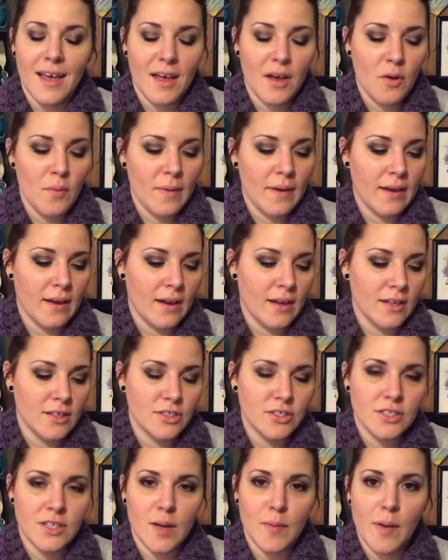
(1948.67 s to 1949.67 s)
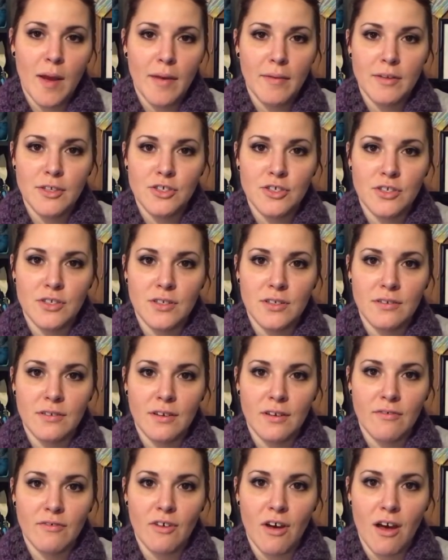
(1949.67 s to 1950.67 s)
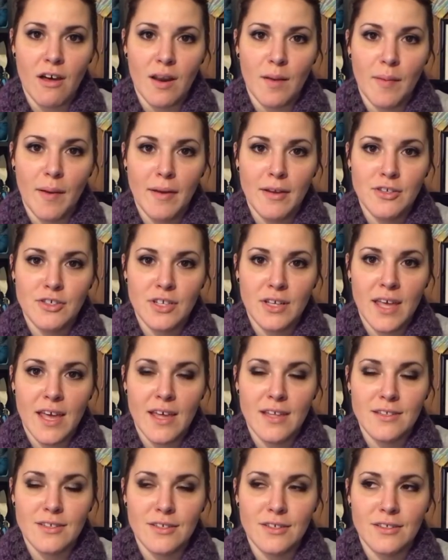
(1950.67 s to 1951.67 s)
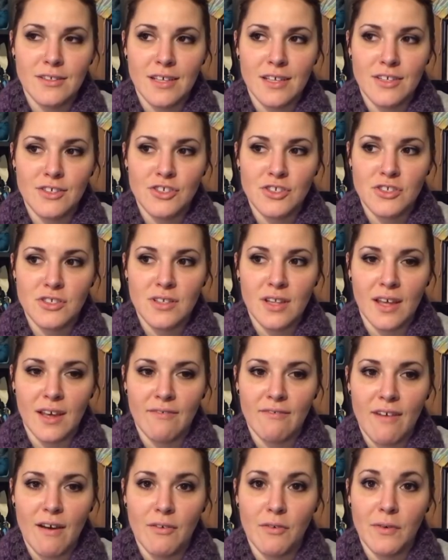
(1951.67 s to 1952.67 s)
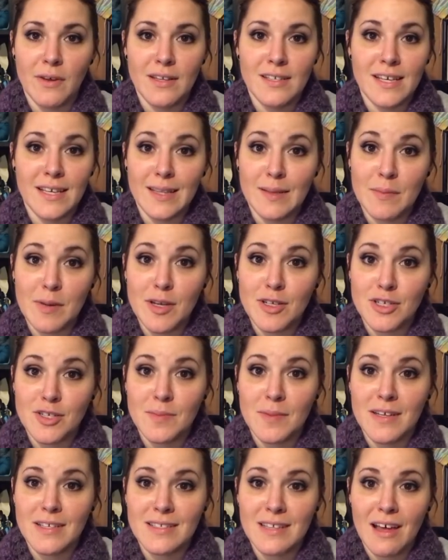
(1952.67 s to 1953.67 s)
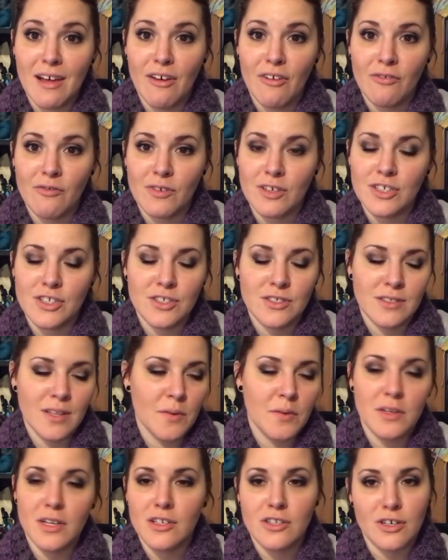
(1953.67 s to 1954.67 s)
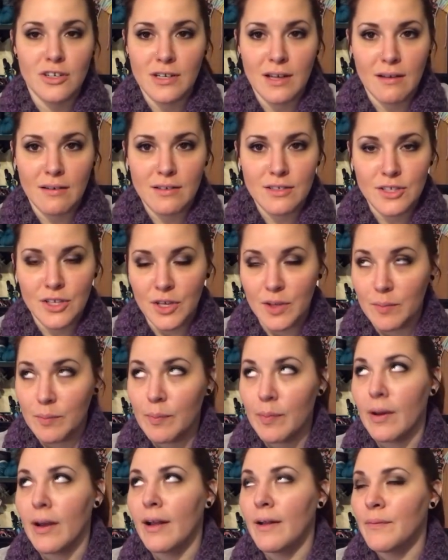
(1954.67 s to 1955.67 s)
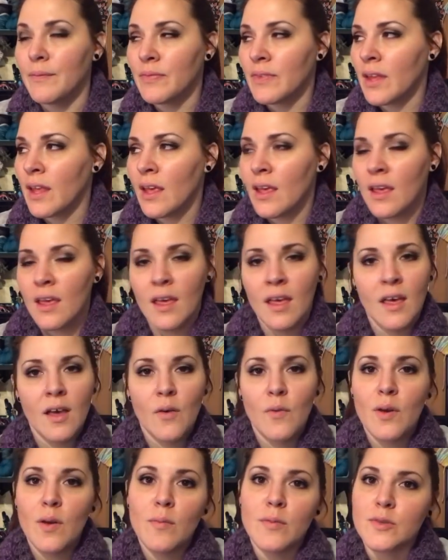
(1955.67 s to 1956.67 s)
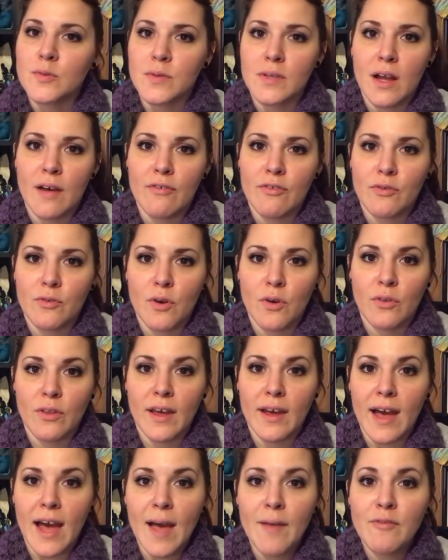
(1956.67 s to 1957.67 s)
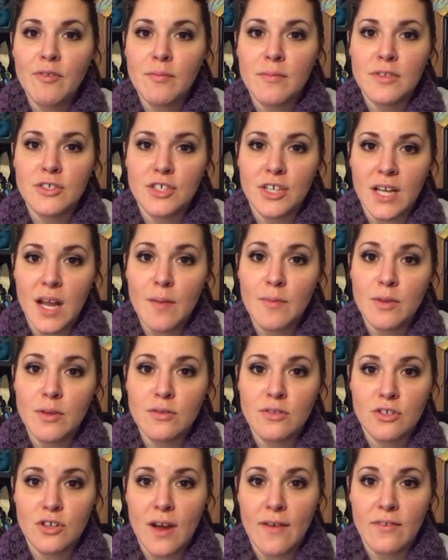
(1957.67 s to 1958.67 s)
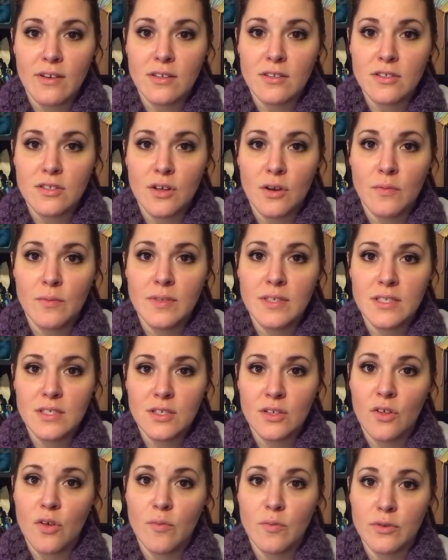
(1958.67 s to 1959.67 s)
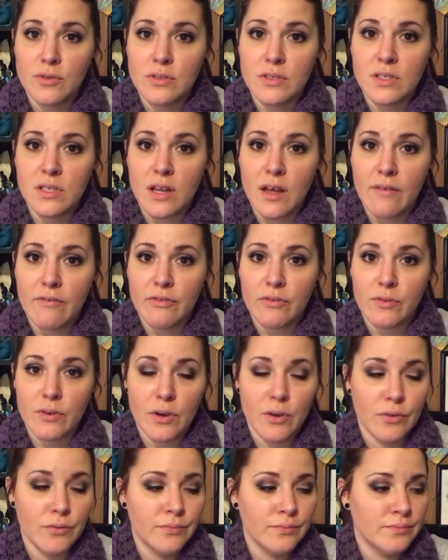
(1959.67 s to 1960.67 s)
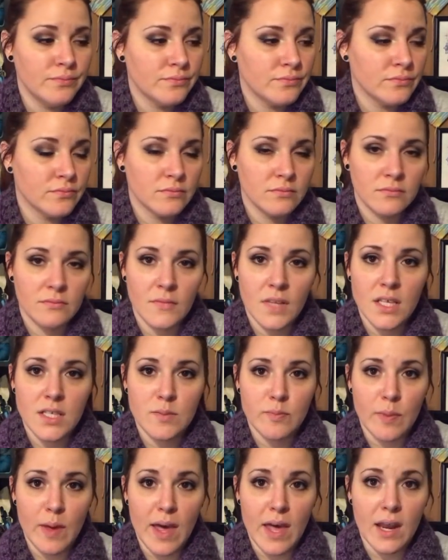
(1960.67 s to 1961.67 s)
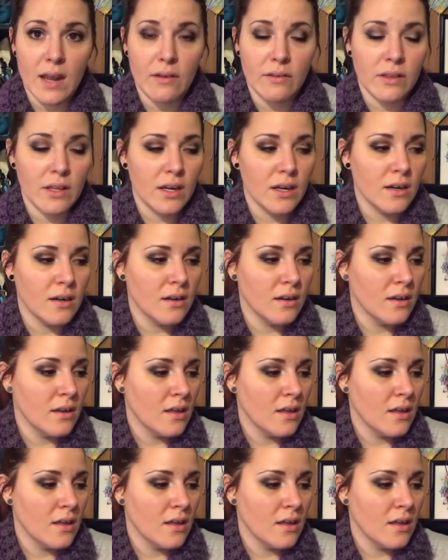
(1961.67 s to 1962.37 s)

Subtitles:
Oh my gosh. I probably shouldn't have gone. I probably should have canceled and just like found a way to take the pictures myself, which they wouldn't have turned out as good. But we almost went off the road. Like, I'm from Michigan. I'm used to driving in snow, and we still almost slid off the road. It's bad out there.